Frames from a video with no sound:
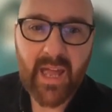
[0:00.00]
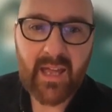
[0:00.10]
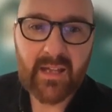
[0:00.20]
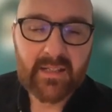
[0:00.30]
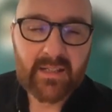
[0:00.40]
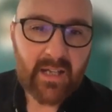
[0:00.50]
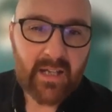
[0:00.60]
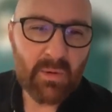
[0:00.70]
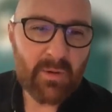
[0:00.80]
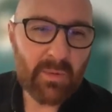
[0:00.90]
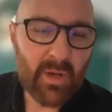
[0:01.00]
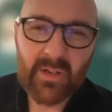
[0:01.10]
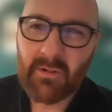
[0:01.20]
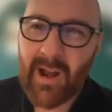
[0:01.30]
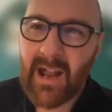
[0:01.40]
and we've
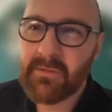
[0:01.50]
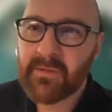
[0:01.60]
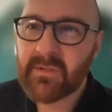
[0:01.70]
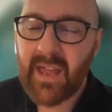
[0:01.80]
uploaded around